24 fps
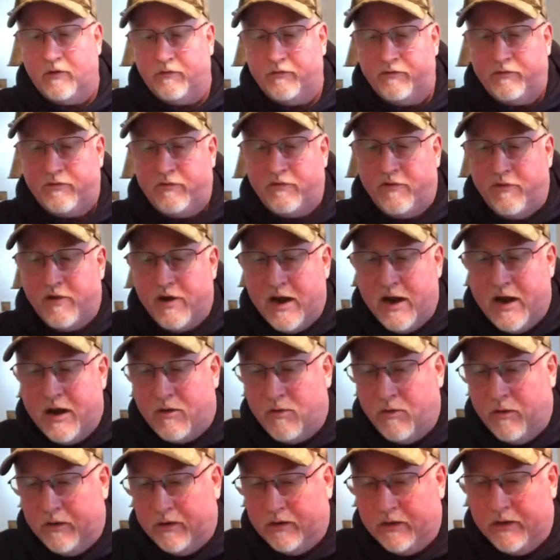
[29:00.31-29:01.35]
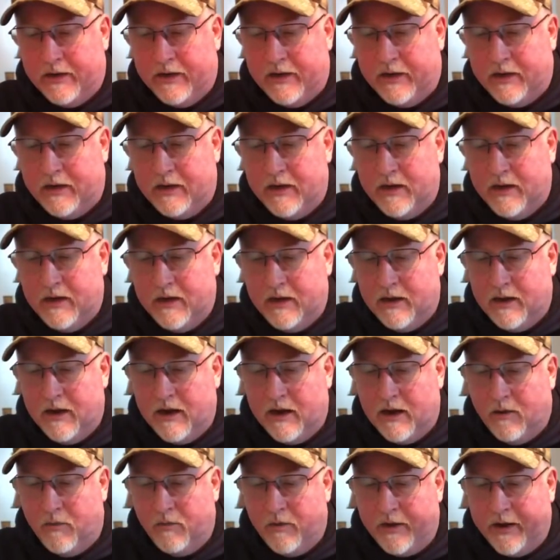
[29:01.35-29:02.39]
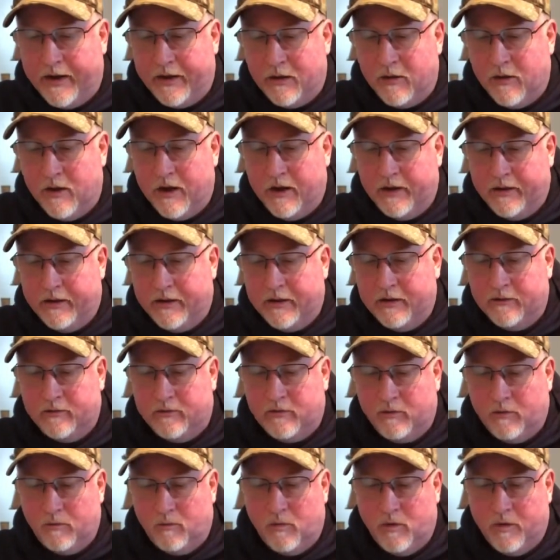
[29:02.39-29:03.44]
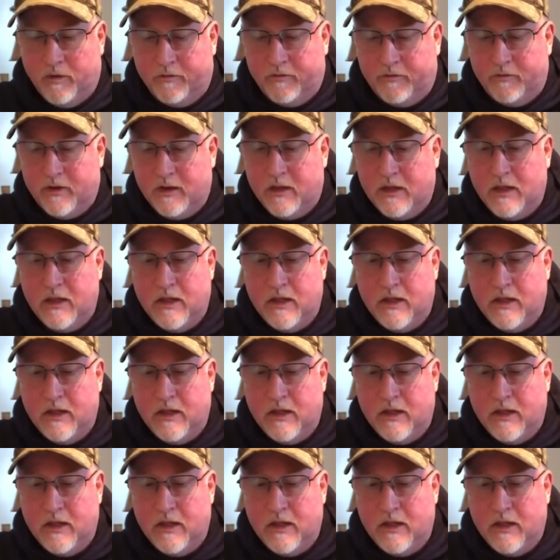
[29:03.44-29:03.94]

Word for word: frequently uh, when I go out into the woods.